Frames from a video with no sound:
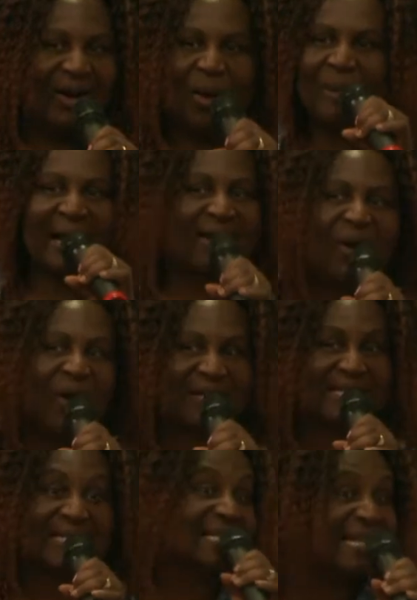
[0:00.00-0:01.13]
oh my God,
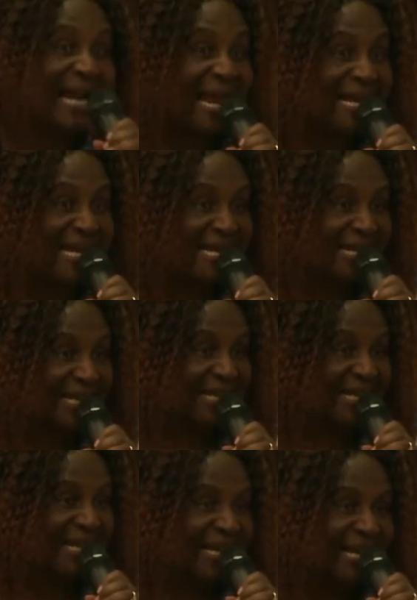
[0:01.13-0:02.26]
it's raining.
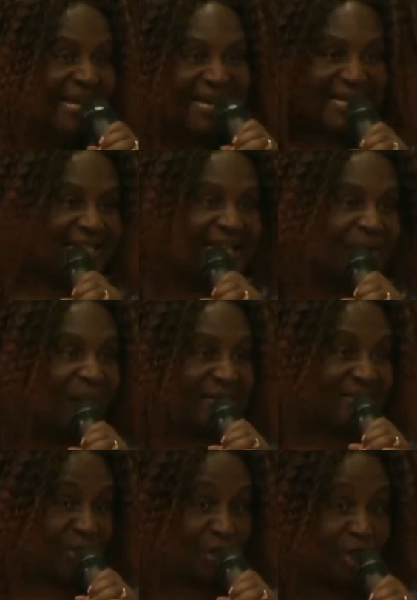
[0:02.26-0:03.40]
And he
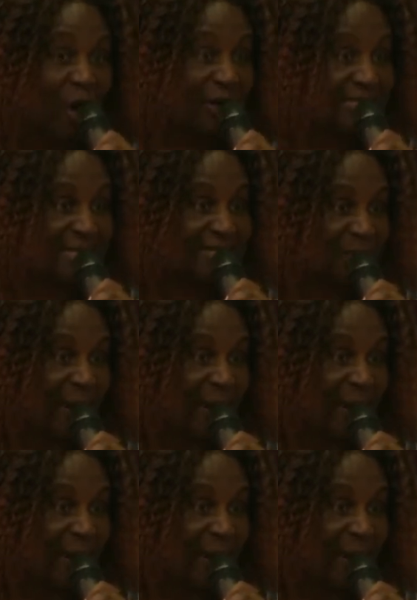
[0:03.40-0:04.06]
was shocked as